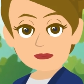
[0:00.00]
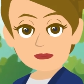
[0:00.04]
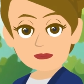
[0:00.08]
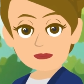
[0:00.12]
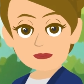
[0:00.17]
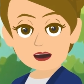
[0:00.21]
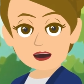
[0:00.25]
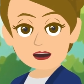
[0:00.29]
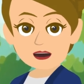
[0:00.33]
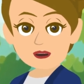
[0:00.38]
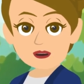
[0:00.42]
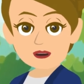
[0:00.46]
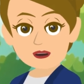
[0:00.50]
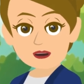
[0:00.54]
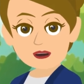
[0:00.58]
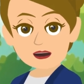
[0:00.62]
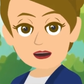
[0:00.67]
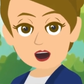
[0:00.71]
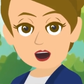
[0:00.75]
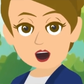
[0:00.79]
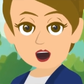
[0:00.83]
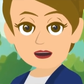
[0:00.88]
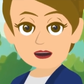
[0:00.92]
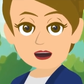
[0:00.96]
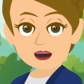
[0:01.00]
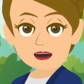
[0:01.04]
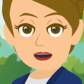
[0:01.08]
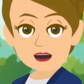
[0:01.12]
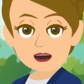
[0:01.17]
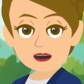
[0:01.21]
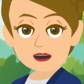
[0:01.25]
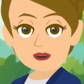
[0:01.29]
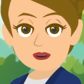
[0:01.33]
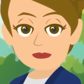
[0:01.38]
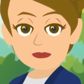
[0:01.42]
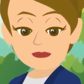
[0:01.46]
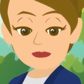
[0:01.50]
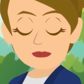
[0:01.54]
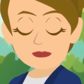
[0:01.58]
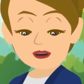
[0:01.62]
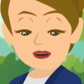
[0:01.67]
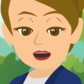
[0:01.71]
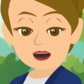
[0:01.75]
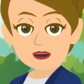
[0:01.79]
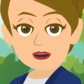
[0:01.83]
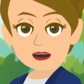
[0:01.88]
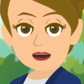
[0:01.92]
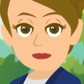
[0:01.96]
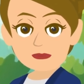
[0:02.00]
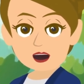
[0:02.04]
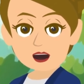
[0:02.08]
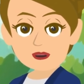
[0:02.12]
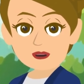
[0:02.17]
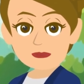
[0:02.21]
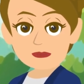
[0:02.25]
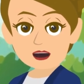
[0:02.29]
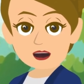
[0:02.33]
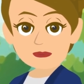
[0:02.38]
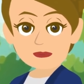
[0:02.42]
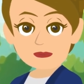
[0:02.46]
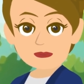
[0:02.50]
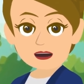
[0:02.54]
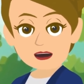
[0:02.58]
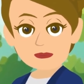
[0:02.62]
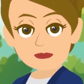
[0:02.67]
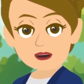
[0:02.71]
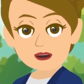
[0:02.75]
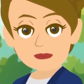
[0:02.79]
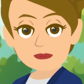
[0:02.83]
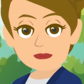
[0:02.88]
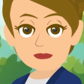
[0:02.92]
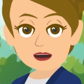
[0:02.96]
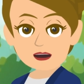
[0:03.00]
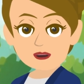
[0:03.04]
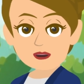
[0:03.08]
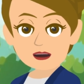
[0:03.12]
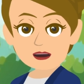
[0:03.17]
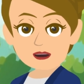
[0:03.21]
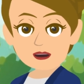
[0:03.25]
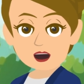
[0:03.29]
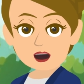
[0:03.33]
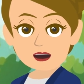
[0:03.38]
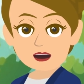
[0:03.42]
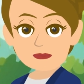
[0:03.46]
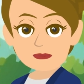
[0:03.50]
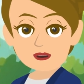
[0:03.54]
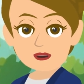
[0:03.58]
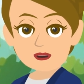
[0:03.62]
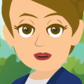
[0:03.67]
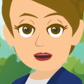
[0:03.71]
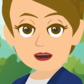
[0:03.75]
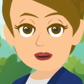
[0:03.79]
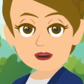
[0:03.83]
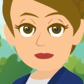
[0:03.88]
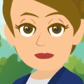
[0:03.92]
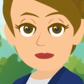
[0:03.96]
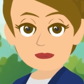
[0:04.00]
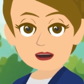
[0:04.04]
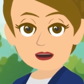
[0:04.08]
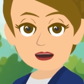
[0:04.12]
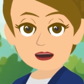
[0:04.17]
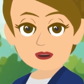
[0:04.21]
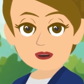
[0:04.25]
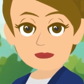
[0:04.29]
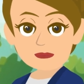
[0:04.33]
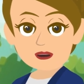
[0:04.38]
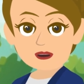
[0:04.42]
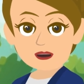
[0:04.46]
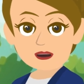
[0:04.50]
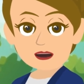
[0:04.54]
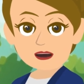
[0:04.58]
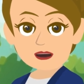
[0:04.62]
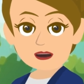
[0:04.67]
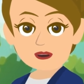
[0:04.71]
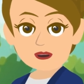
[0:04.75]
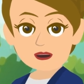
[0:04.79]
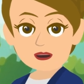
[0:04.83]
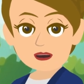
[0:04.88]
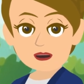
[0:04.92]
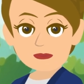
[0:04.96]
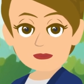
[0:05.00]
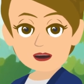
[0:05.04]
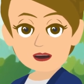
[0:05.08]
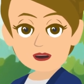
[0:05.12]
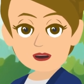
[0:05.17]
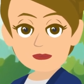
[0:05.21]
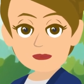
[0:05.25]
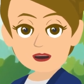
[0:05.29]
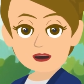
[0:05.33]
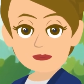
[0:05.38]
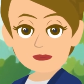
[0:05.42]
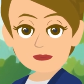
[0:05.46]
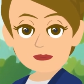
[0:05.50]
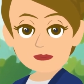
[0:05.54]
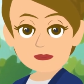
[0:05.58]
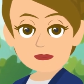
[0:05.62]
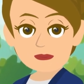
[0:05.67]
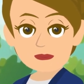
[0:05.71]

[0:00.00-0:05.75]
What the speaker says: So here you are, your vibrational frequency and that of your source and that of your vortex